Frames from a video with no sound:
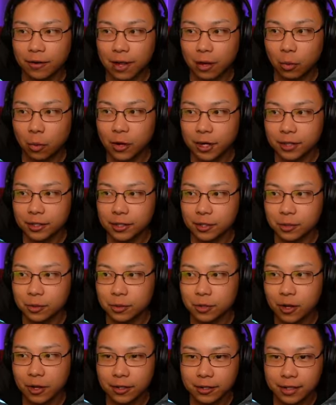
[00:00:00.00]
I wanted to use
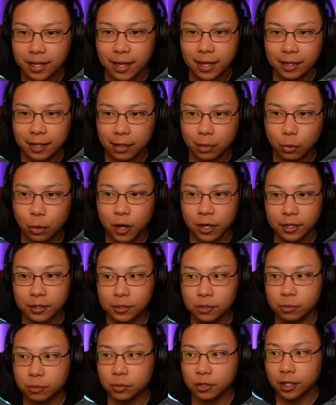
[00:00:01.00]
Artak in Walking
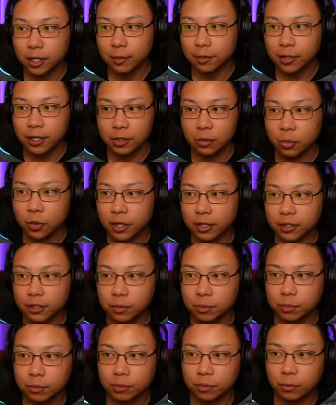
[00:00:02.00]
Tomb Dreng because
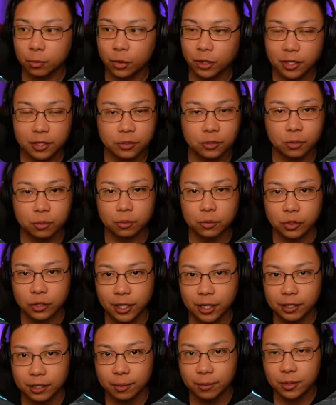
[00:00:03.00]
Walking Tomb
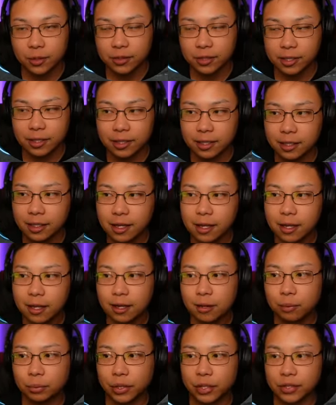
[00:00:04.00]
Dreng WTD
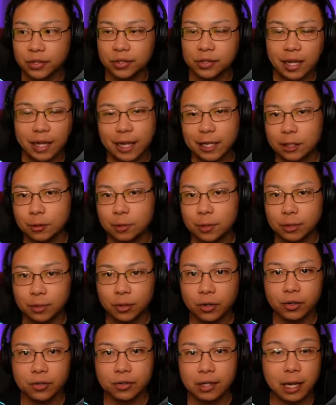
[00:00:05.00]
places the HP
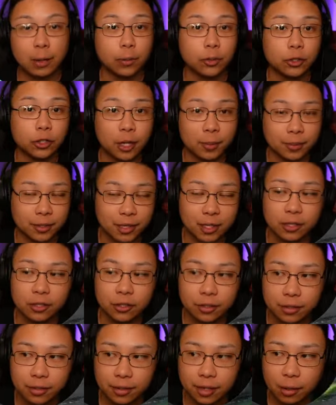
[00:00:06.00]
burns, I would drop
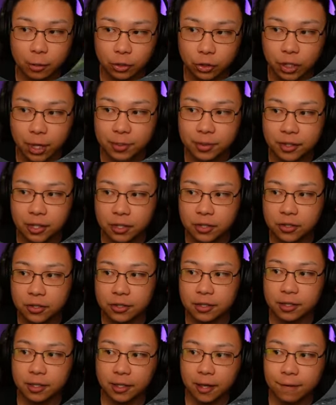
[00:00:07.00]
stages. I would drop stages
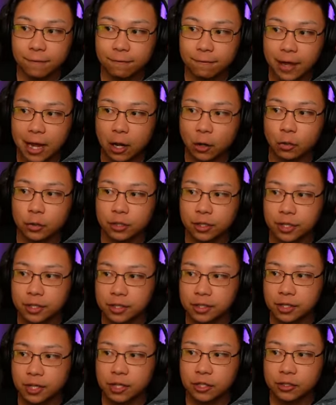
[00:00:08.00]
until I found a
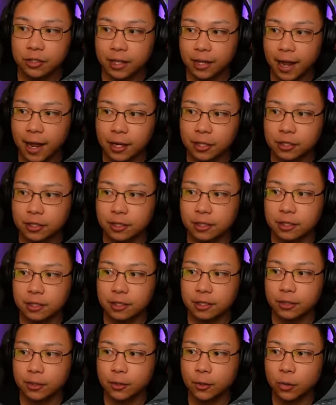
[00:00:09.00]
stage that
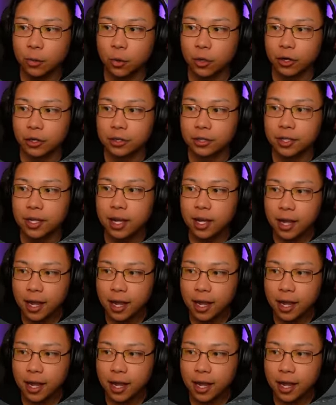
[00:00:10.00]
actually works.